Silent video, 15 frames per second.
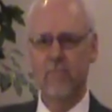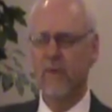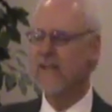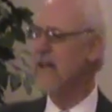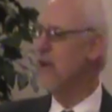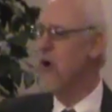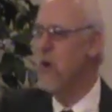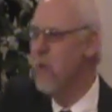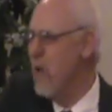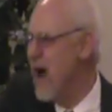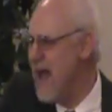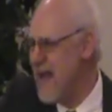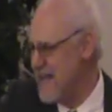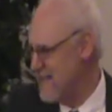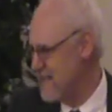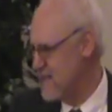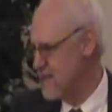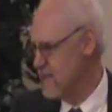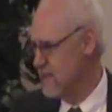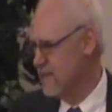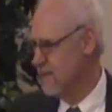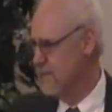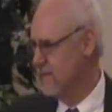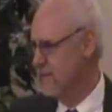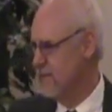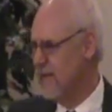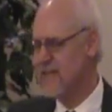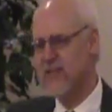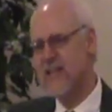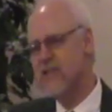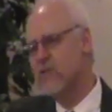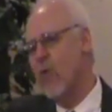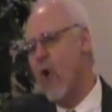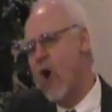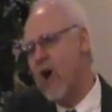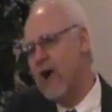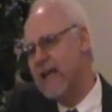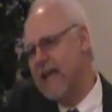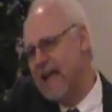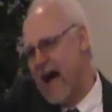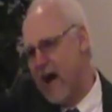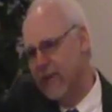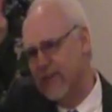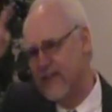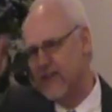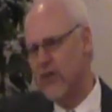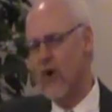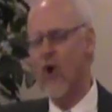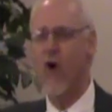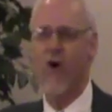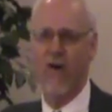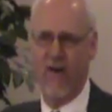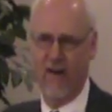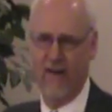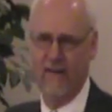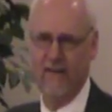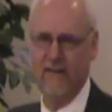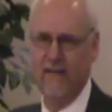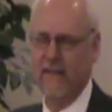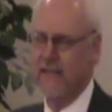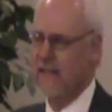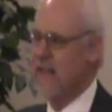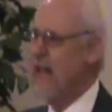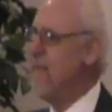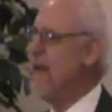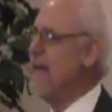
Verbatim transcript: But they don't wait as he's walking out the door. They